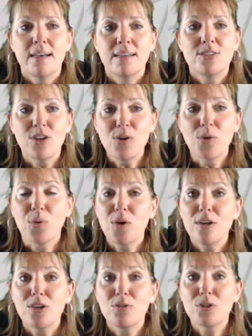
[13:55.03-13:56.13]
So
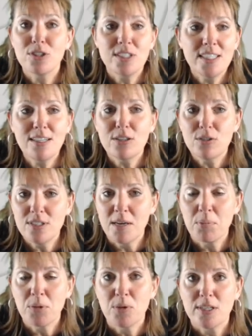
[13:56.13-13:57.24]
you've critiqued those
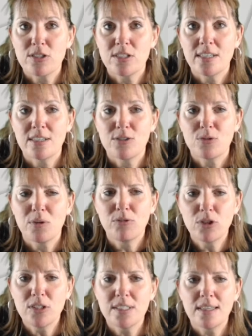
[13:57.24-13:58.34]
sample questionnaires. We've
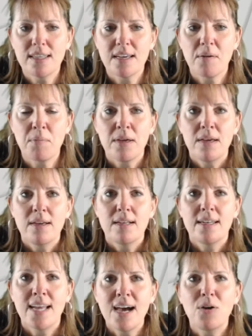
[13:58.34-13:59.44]
looked at them.
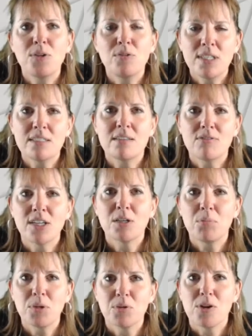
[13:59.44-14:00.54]
Now you need to
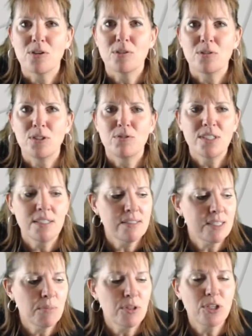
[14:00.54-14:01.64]
develop your own. You've seen
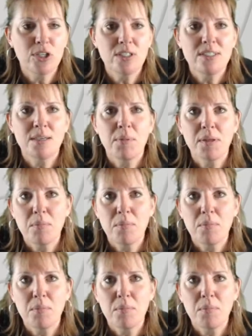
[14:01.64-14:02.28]
some of the good, some of the